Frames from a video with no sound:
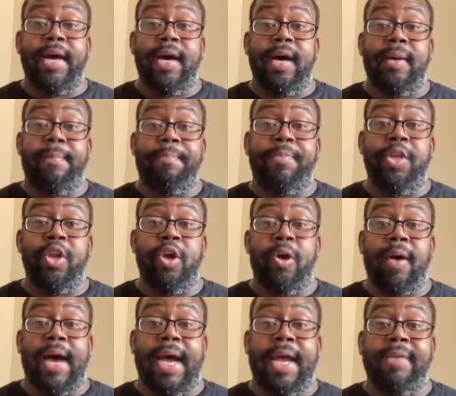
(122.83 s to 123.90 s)
up. You
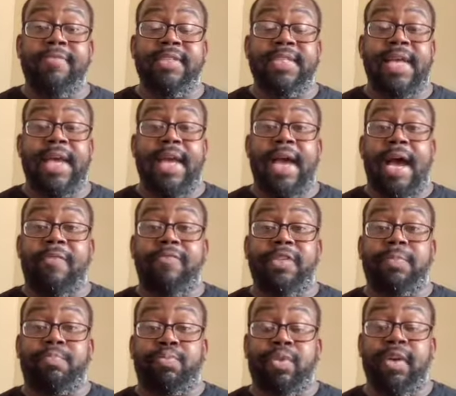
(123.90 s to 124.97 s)
know, I was
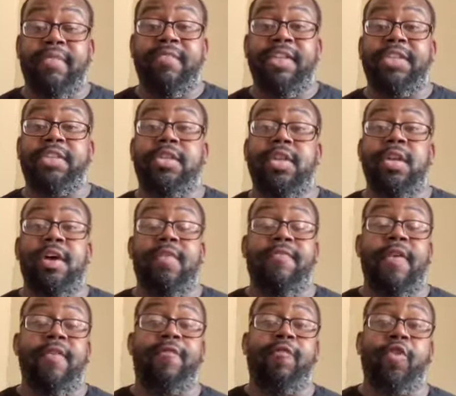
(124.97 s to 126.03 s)
privileged enough
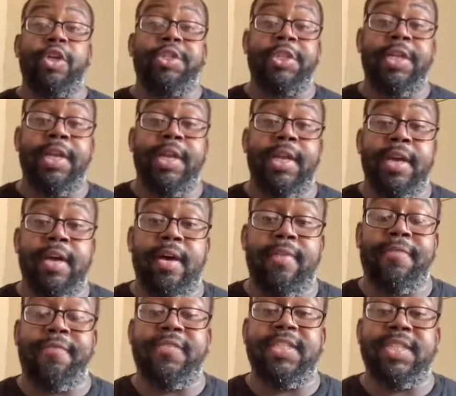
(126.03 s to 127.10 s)
and fortunate
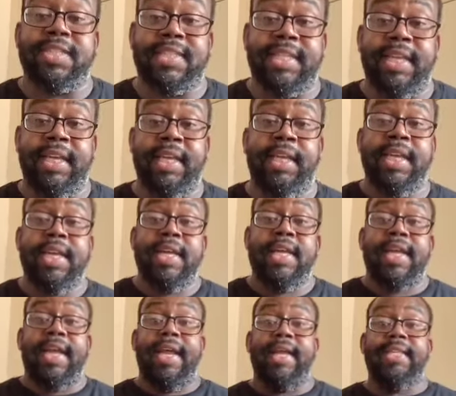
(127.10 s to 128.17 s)
enough to see
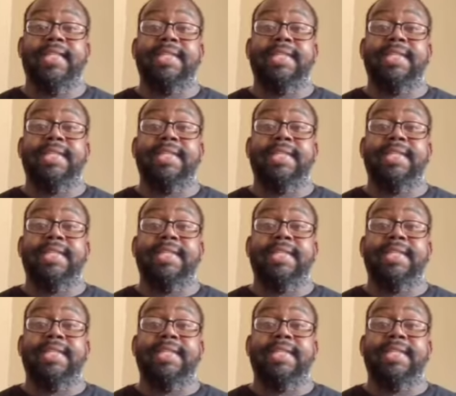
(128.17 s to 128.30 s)
his